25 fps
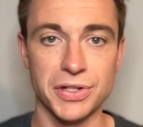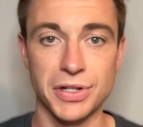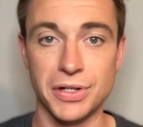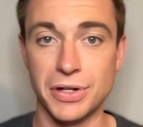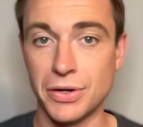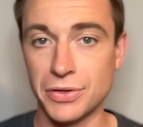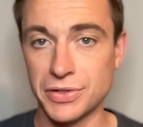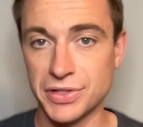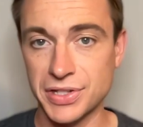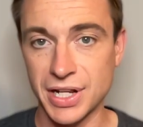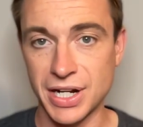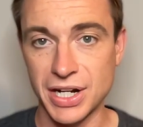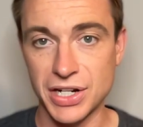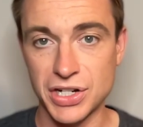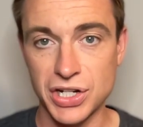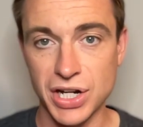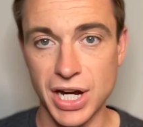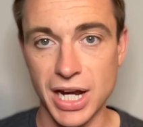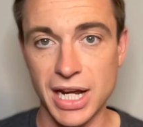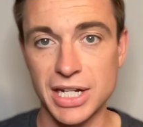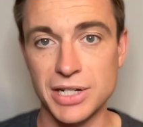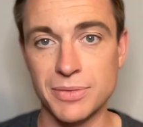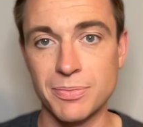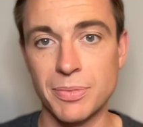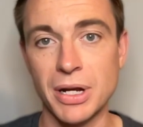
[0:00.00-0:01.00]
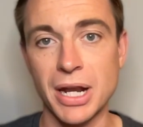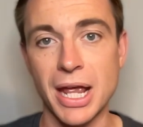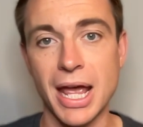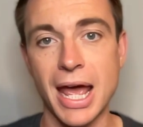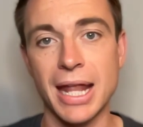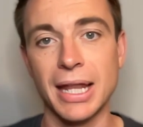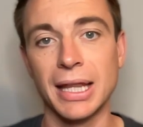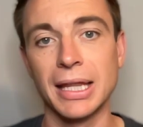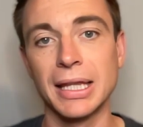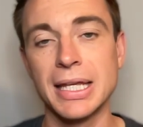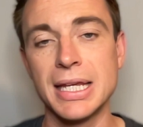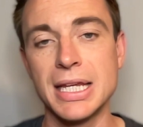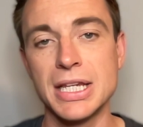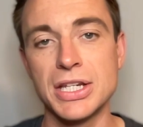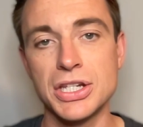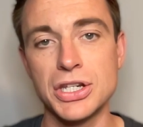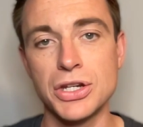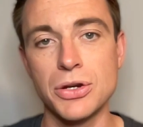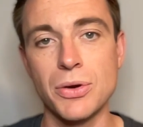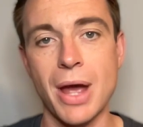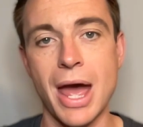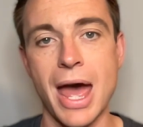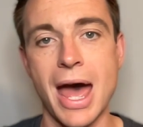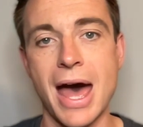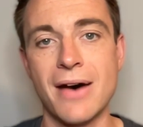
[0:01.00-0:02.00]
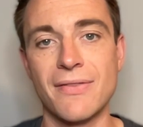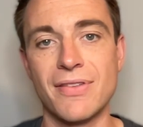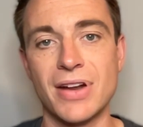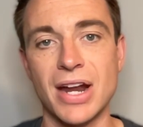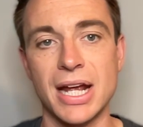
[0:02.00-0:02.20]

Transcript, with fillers: You know it's going to change, but at least you have